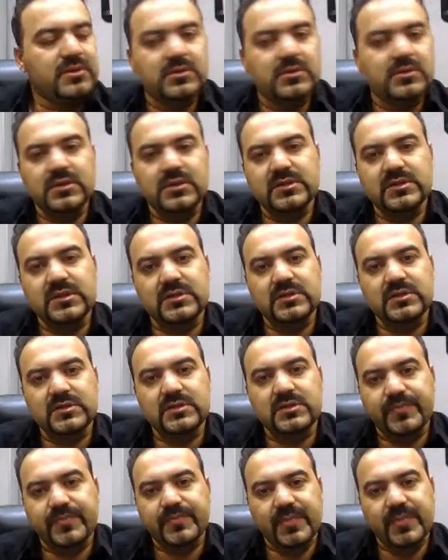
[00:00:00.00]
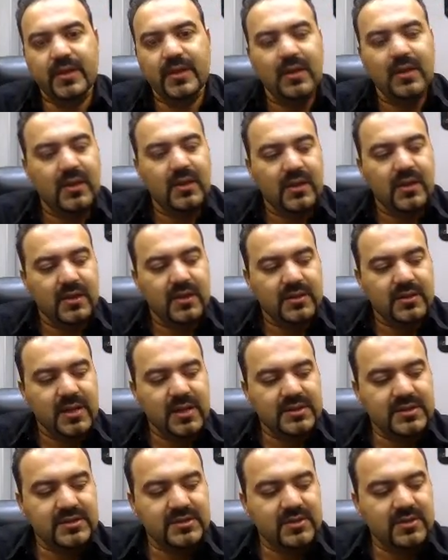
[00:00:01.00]

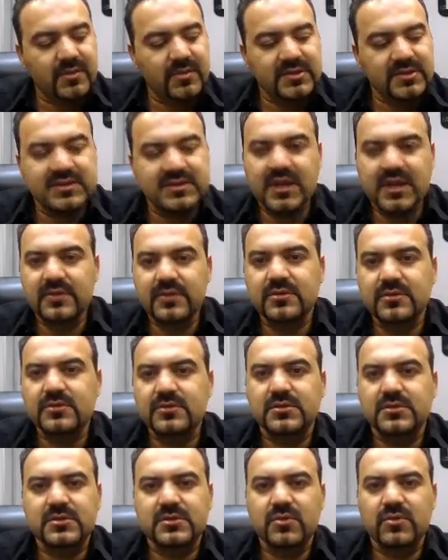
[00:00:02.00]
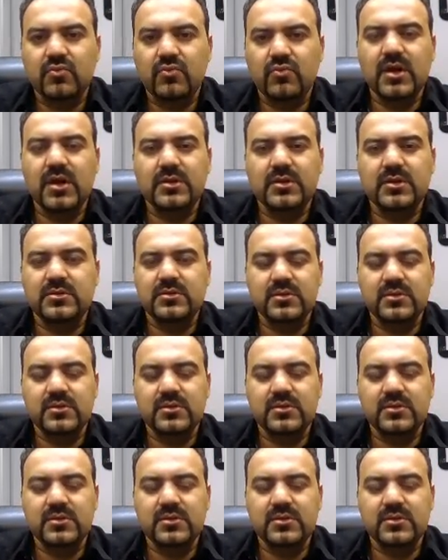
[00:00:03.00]
That's double standards. Why?